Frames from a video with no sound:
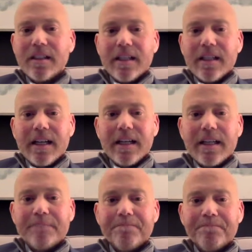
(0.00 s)

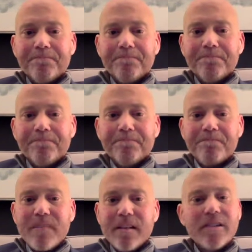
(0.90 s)

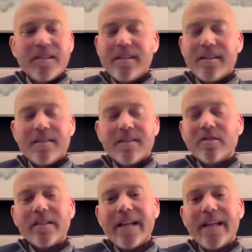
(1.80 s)
You know, it's
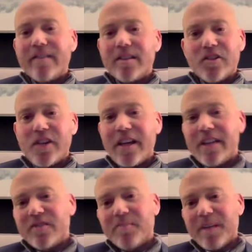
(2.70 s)
certainly obviously
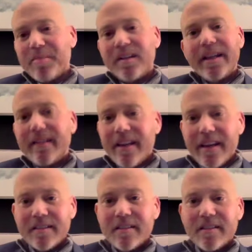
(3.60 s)
changed from my playing
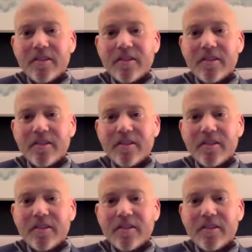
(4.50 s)
days.